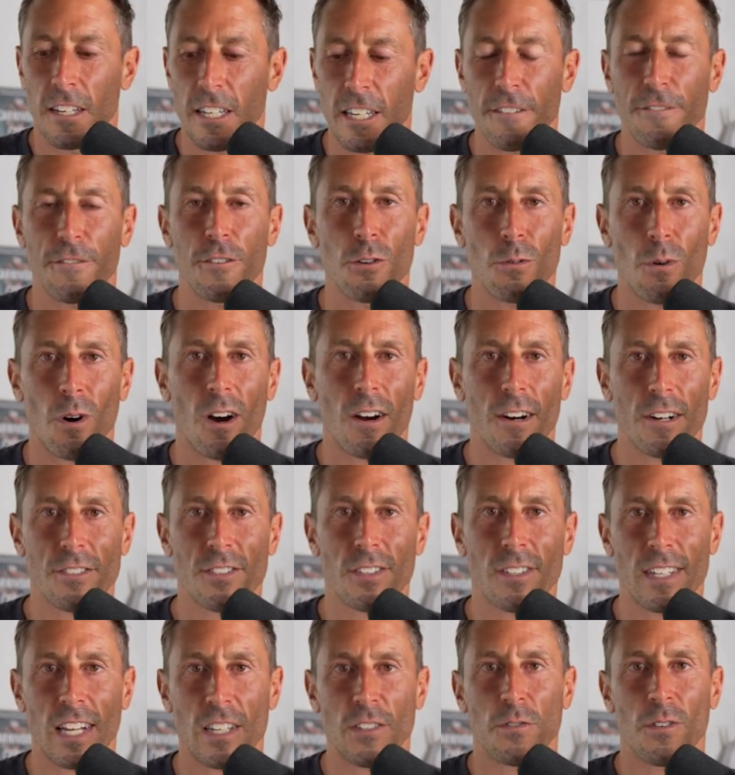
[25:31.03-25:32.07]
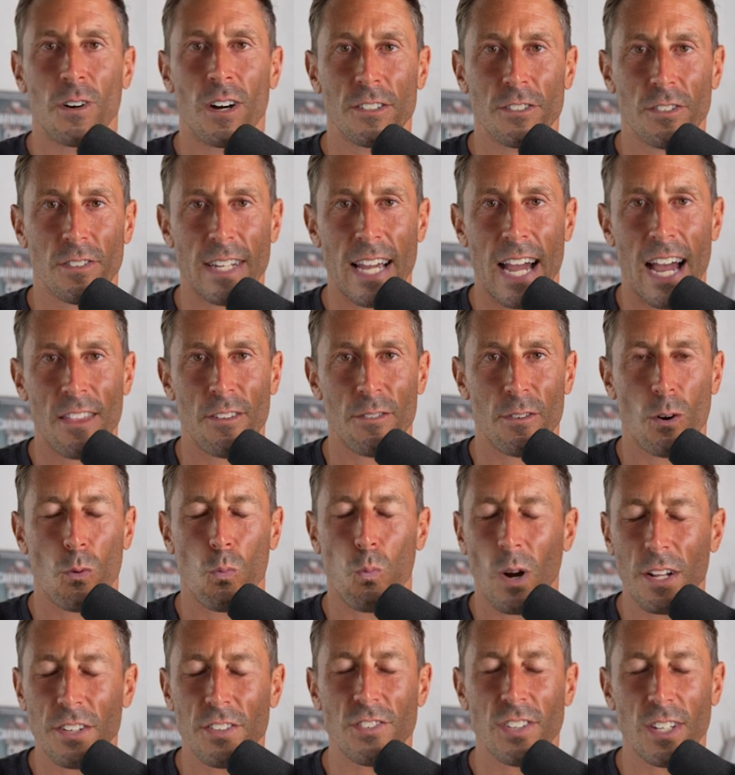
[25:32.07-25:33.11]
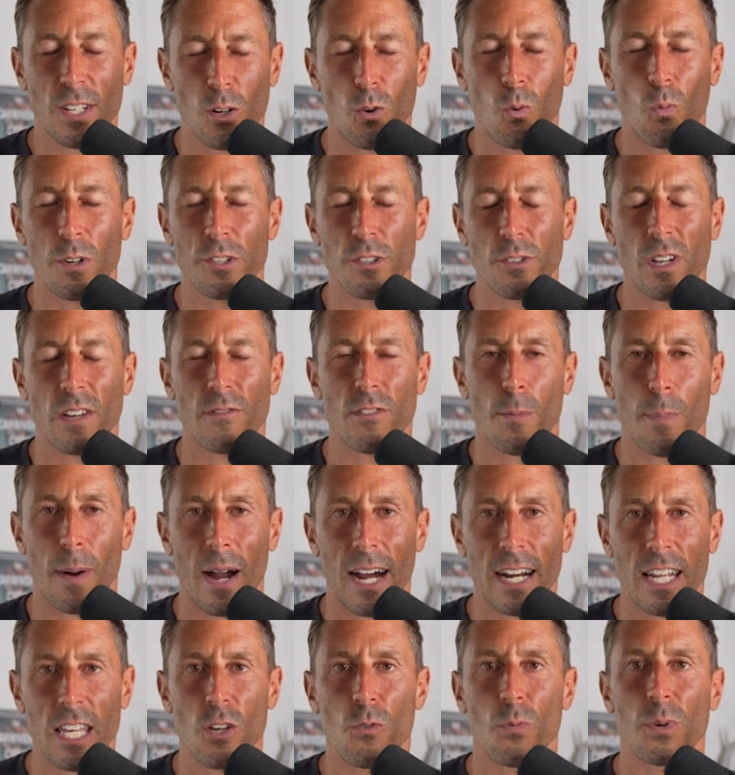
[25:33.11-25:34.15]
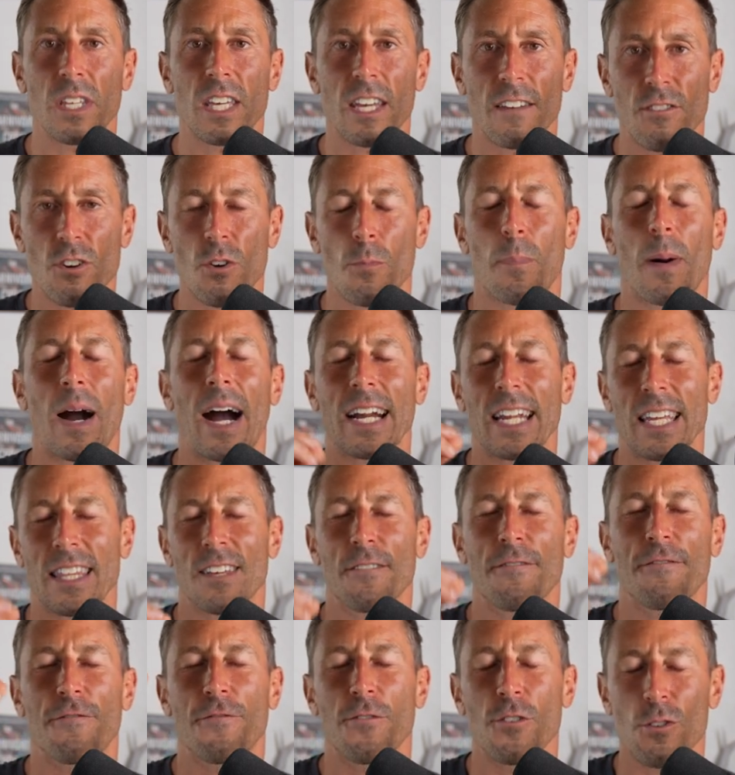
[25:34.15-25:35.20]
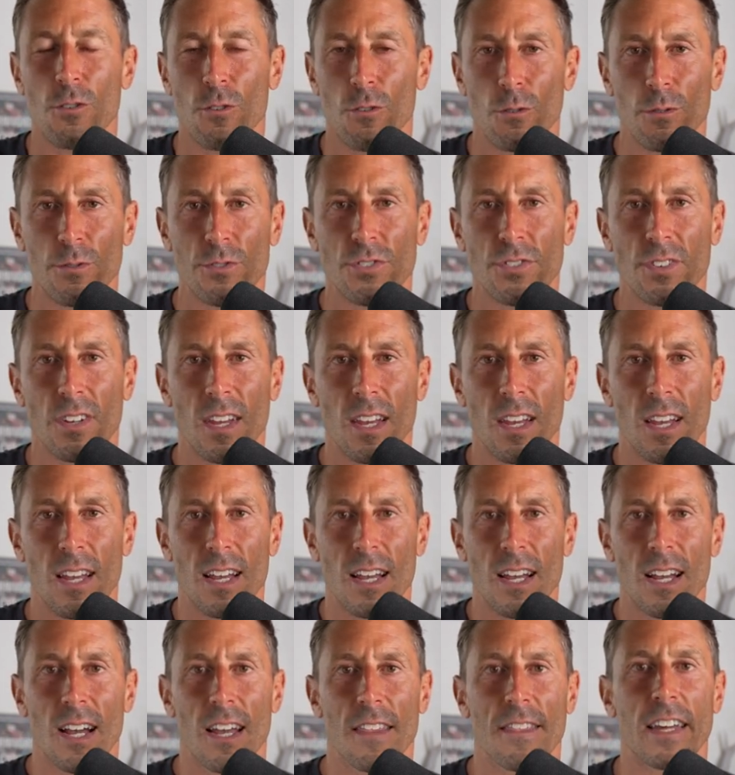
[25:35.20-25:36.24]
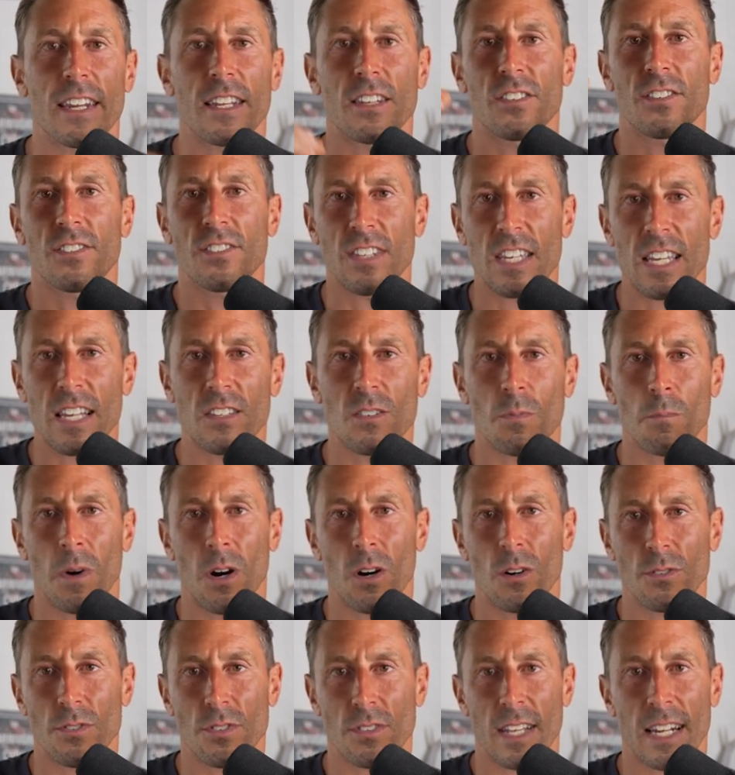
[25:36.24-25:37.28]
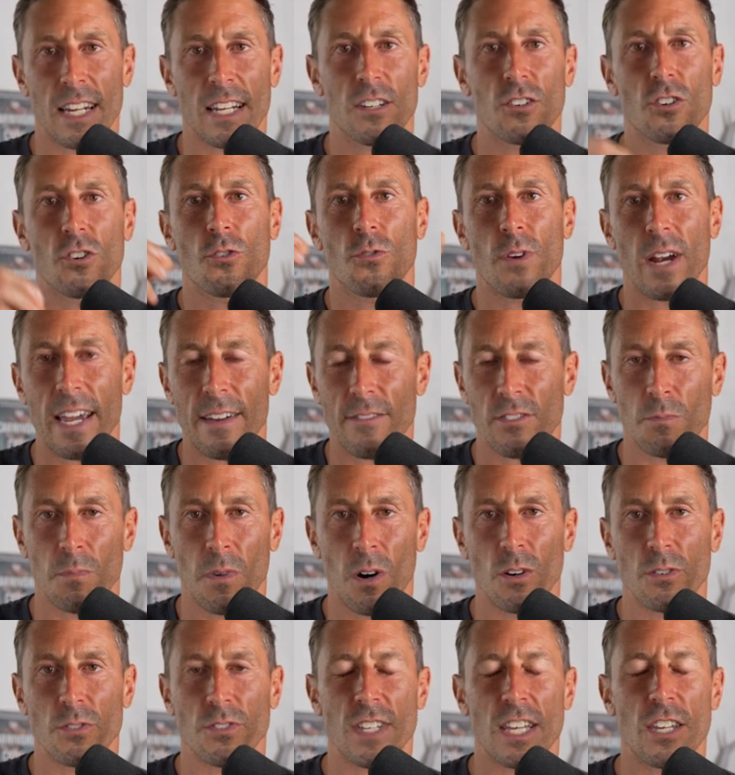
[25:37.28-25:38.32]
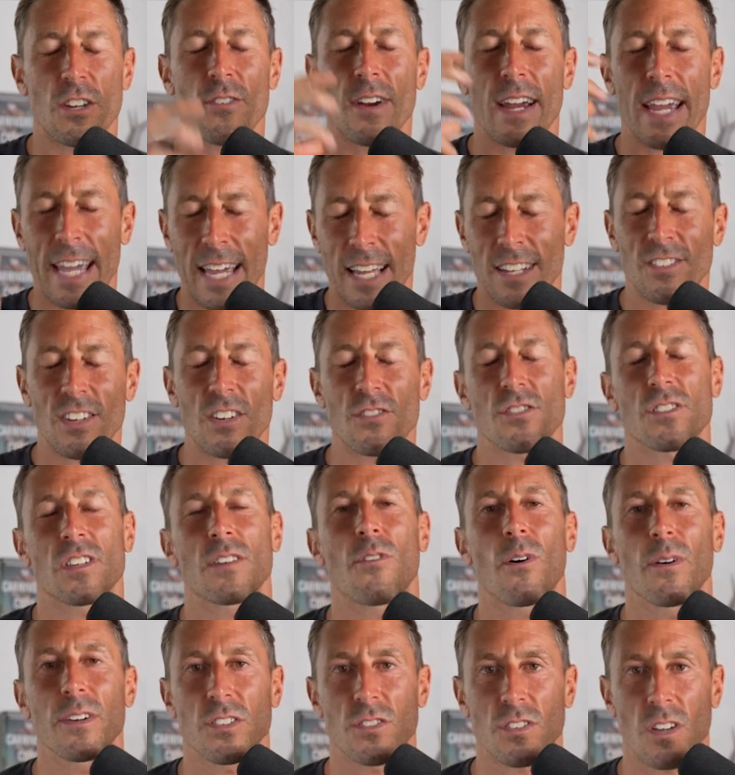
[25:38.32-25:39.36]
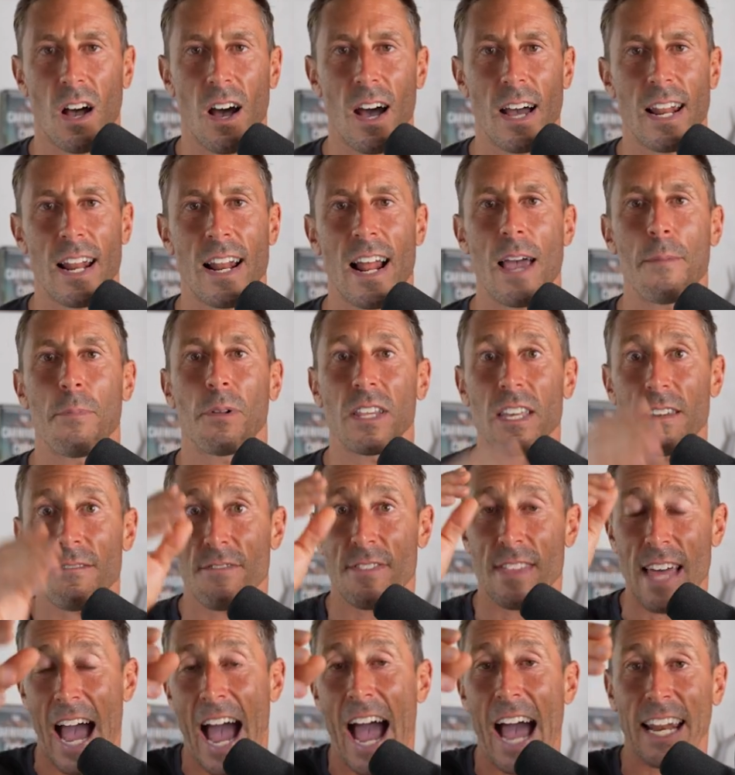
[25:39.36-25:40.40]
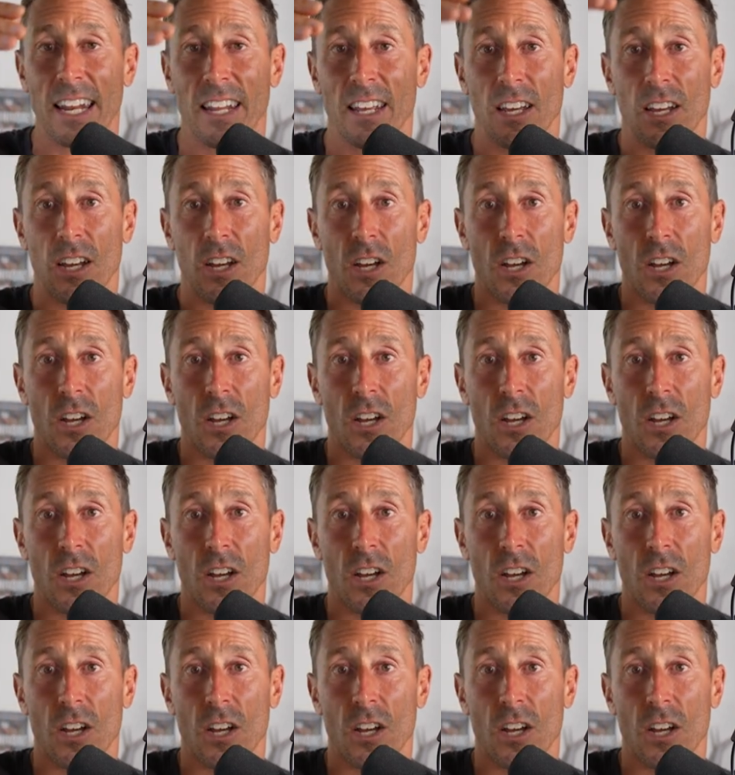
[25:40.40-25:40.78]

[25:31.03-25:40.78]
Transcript: if you are a successful hunter gatherer, what signal would you give your body? You would give your body the foods that it seeks most, that it craves most, that your ancestors have always sought. And I believe that